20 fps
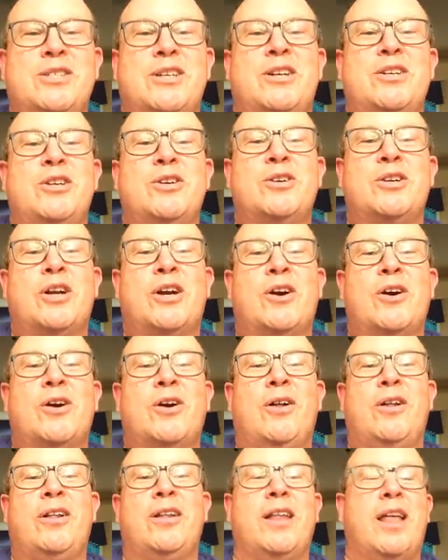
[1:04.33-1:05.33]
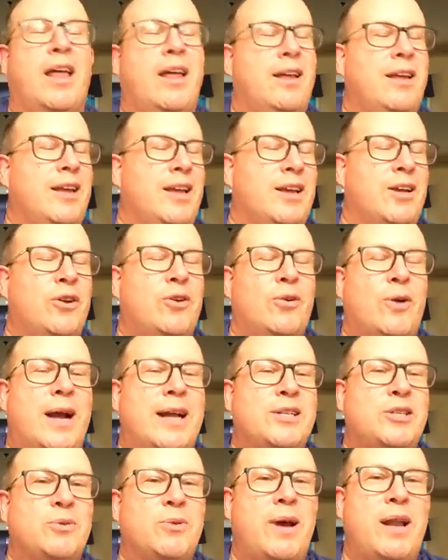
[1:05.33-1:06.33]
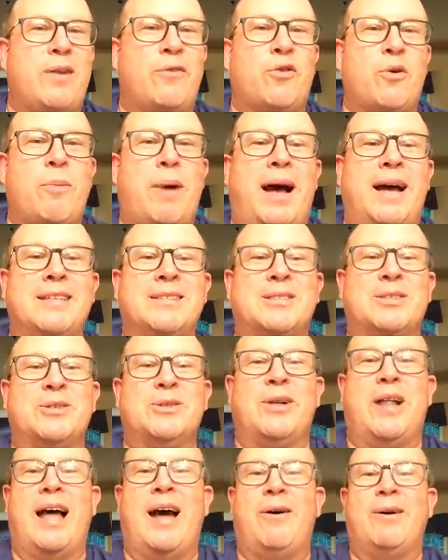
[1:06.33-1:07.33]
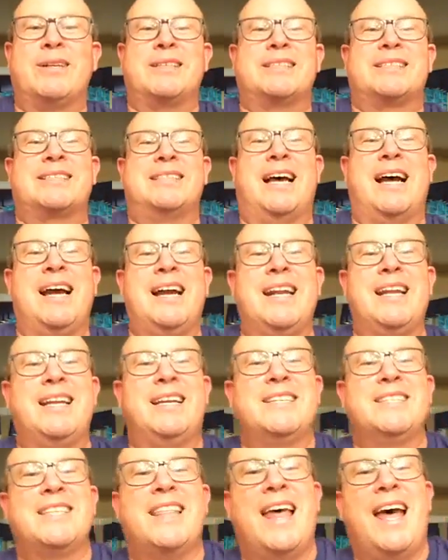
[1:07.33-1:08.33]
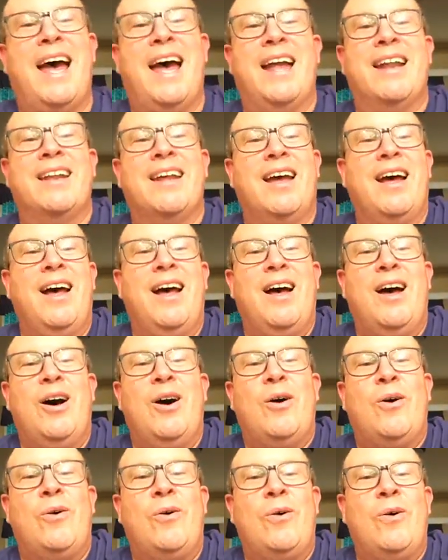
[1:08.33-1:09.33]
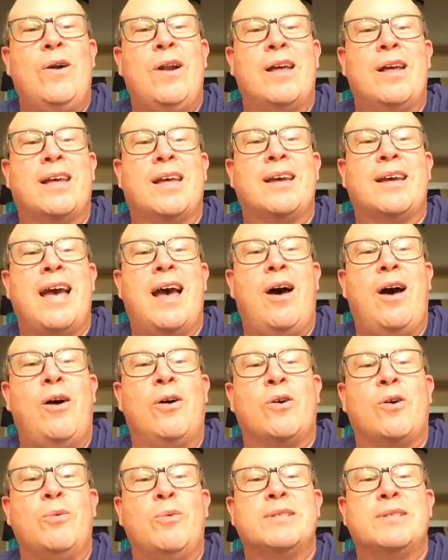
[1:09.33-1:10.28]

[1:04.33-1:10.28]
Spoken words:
on your girl graduating from high school. How exciting is that? Hola, Cacao. ¿Cómo